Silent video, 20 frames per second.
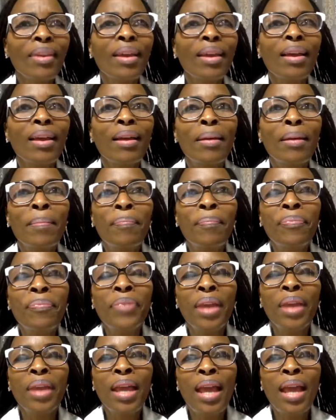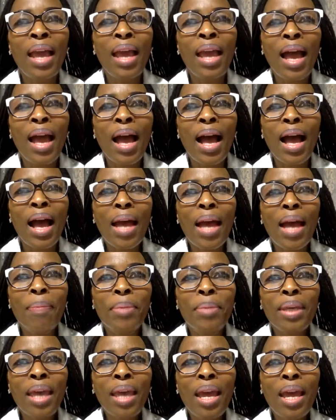Um, I
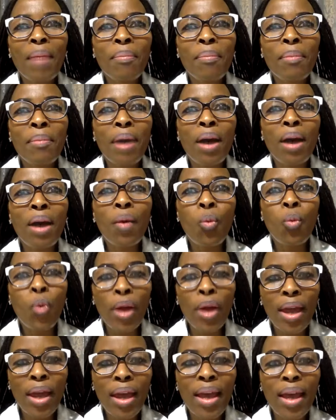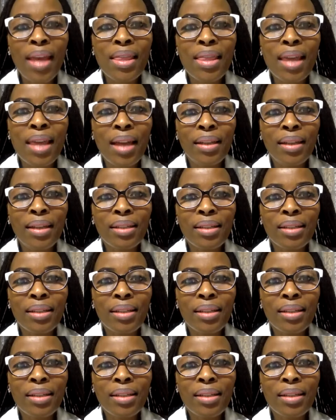became aware that